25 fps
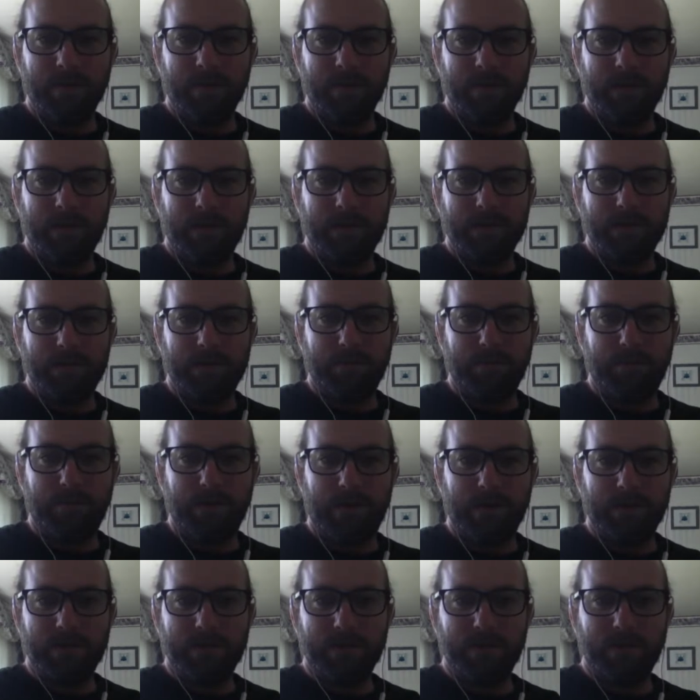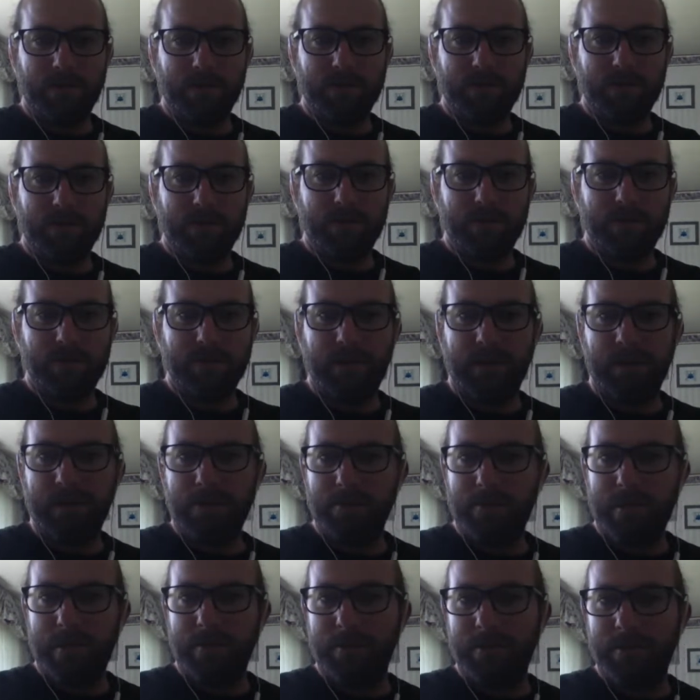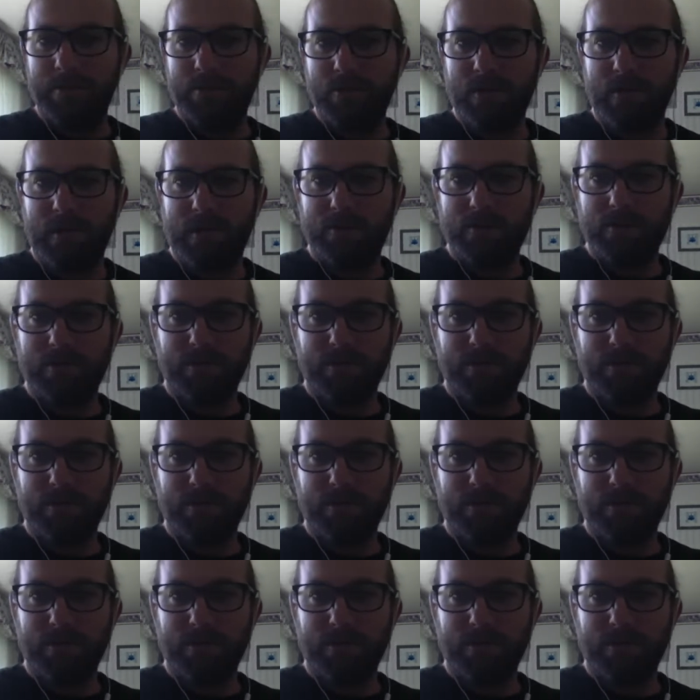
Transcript: Is it possible to see, maybe Josh or